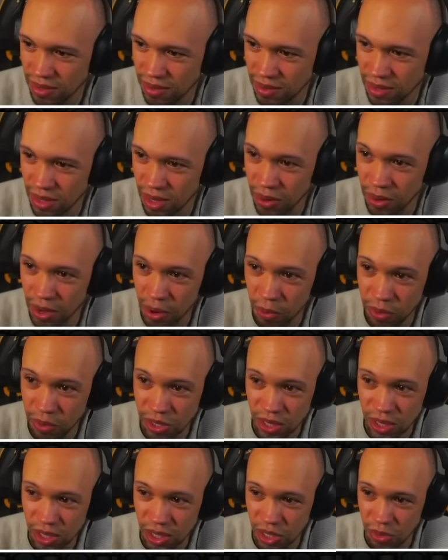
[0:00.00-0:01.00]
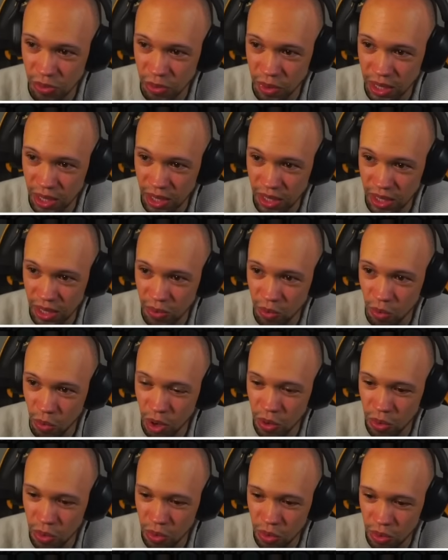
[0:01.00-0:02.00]
Okay, we're just gonna swing these in.
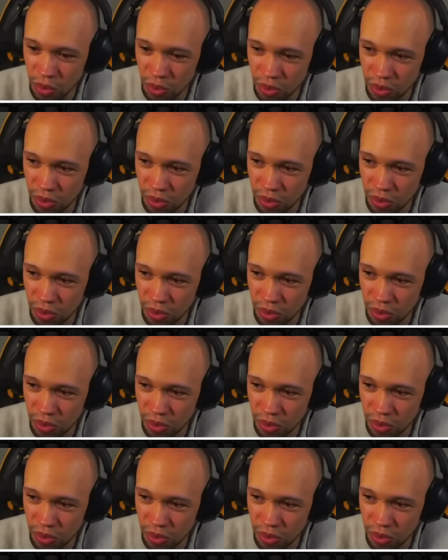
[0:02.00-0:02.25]
Whoa!